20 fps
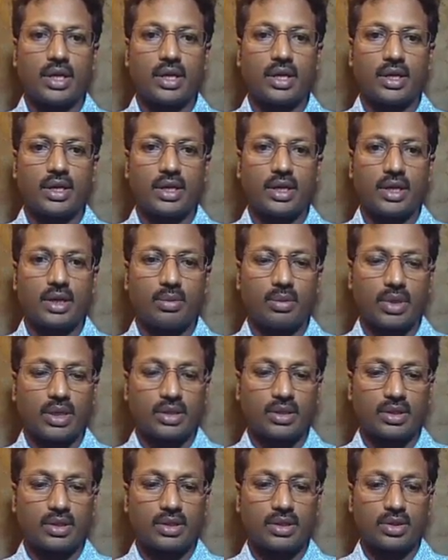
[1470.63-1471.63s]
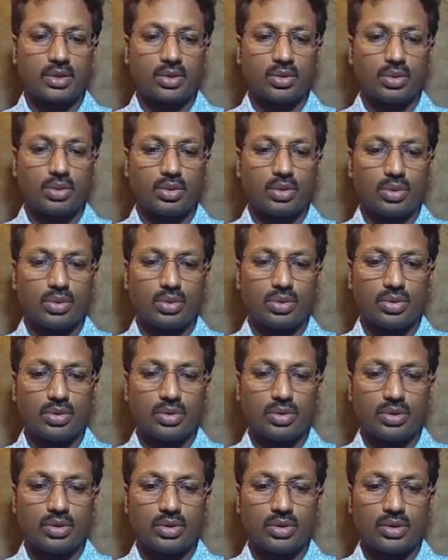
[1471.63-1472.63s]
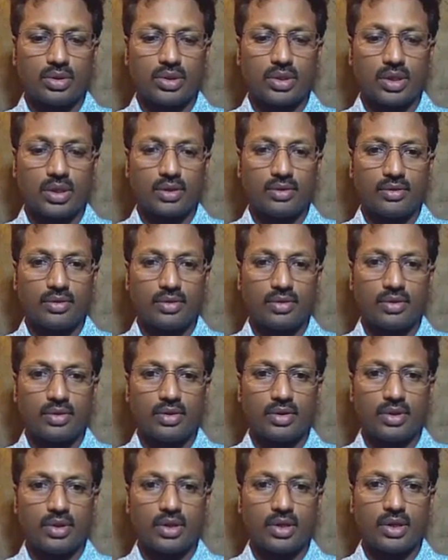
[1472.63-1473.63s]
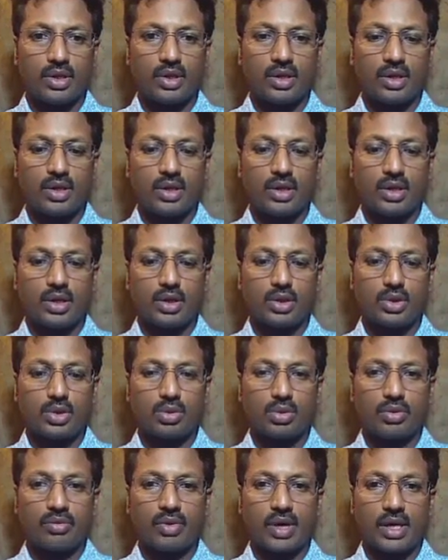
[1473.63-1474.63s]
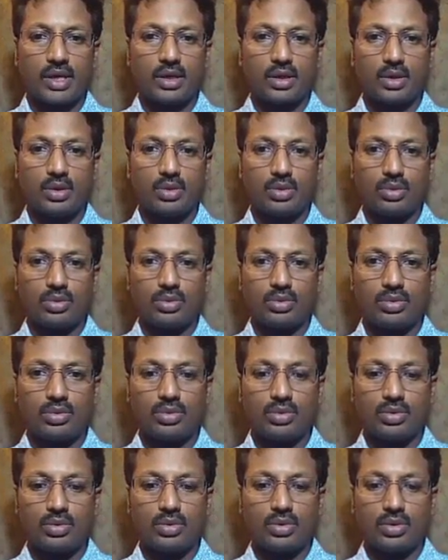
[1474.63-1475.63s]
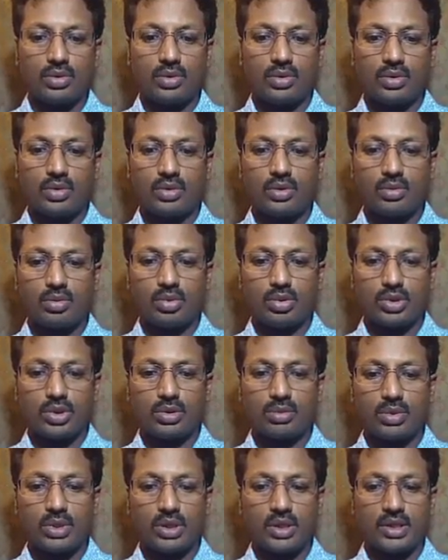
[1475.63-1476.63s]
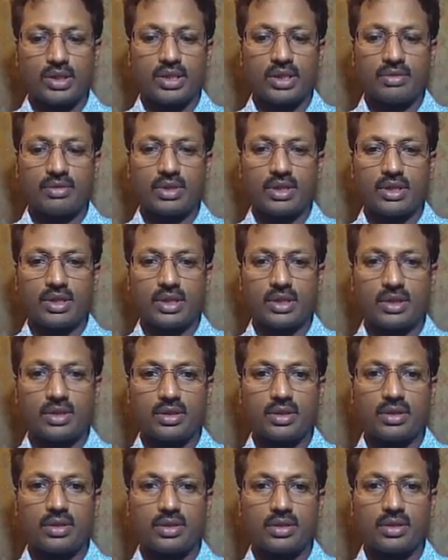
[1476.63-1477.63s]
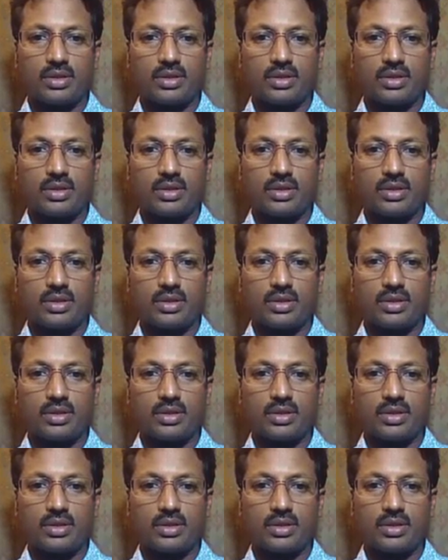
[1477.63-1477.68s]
Again, I make this to say to a value possibly 70.